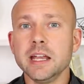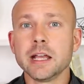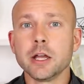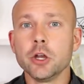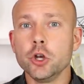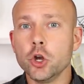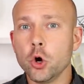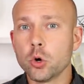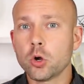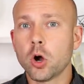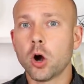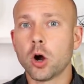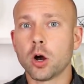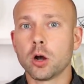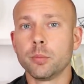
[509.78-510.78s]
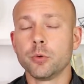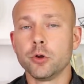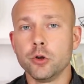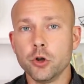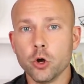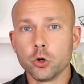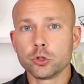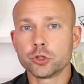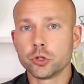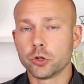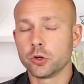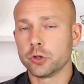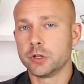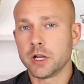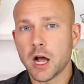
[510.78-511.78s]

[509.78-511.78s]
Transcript: Eating a no carb, no sugar